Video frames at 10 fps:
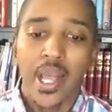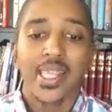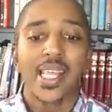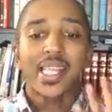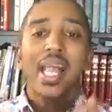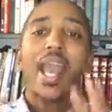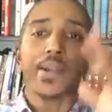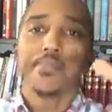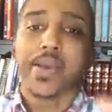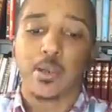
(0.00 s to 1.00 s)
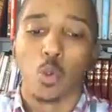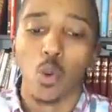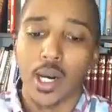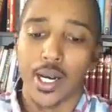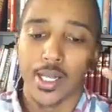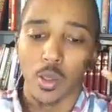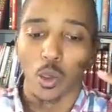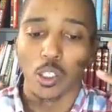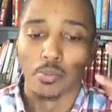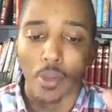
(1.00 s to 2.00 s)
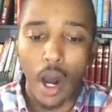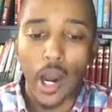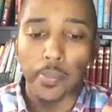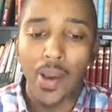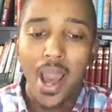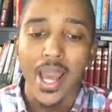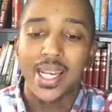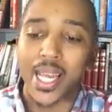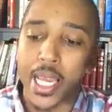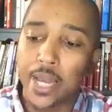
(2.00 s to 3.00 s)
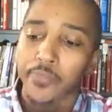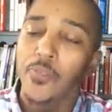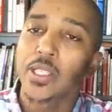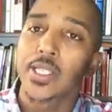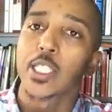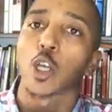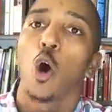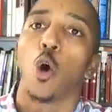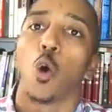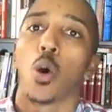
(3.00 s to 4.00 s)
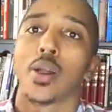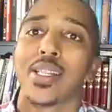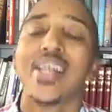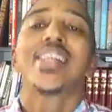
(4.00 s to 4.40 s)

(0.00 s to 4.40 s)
The Enlightenment was, was marked by an emphasis on